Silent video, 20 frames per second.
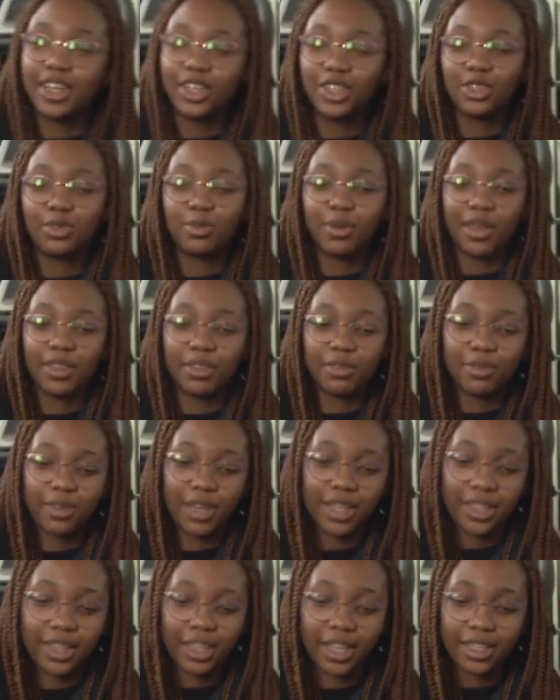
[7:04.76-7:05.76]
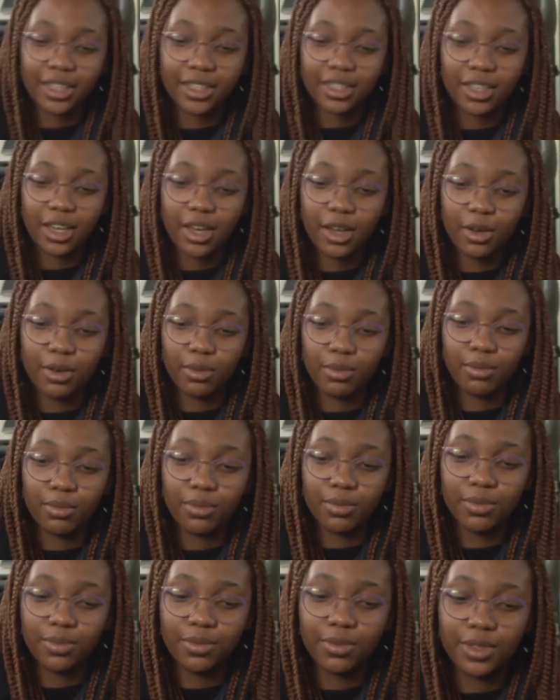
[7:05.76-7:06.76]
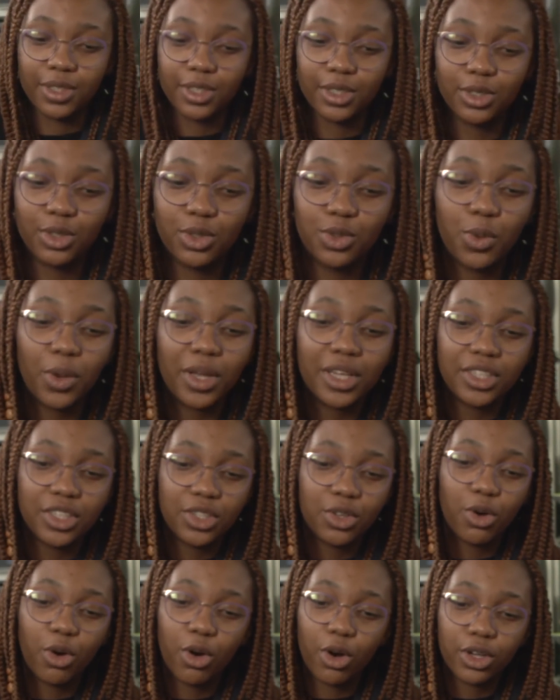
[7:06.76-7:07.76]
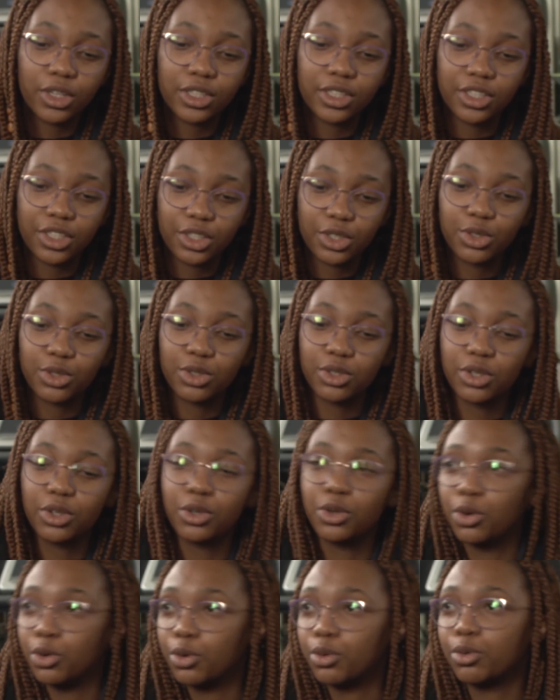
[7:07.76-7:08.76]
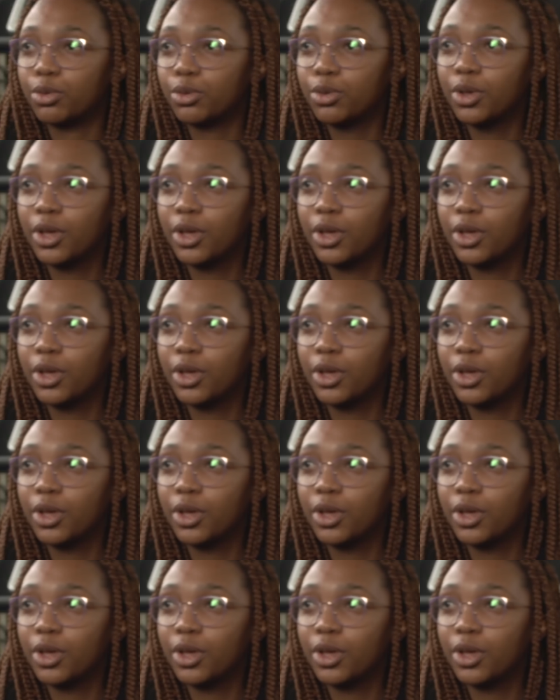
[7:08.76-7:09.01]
touched by the fact that this 20 odd years ago